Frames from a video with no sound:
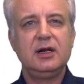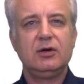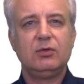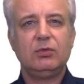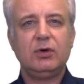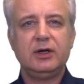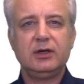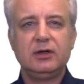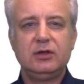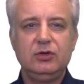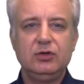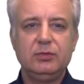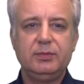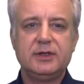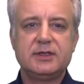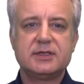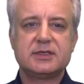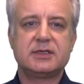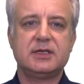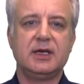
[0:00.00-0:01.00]
1
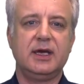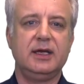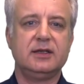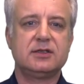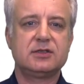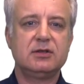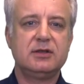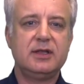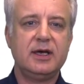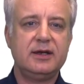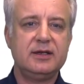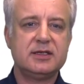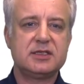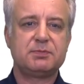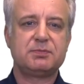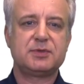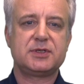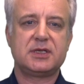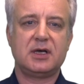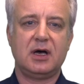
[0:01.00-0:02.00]
qubit state. So that is
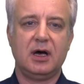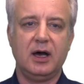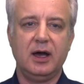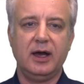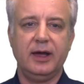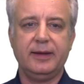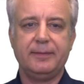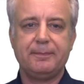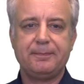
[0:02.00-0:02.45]
psi.